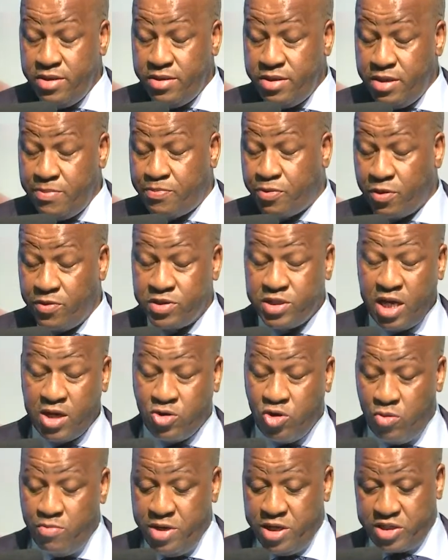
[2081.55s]
the Provincial
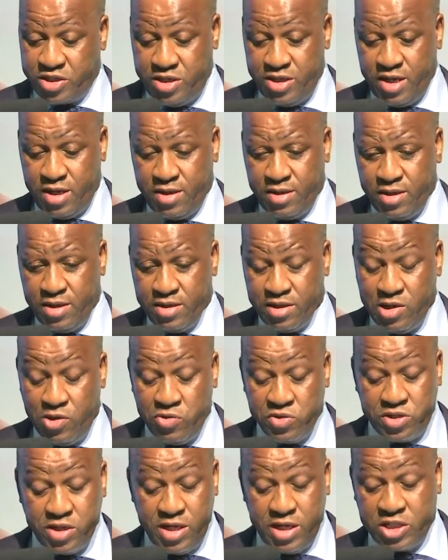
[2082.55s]
Commissioner, the
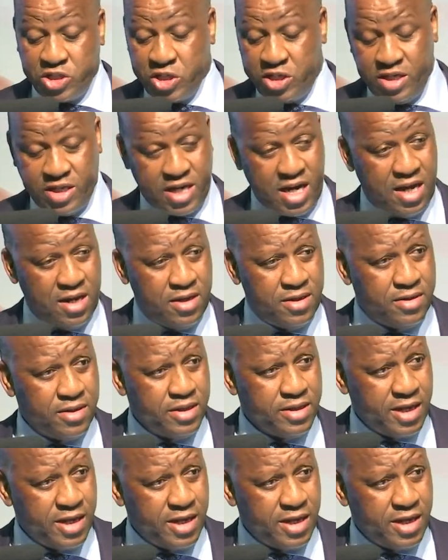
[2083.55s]
Lieutenant General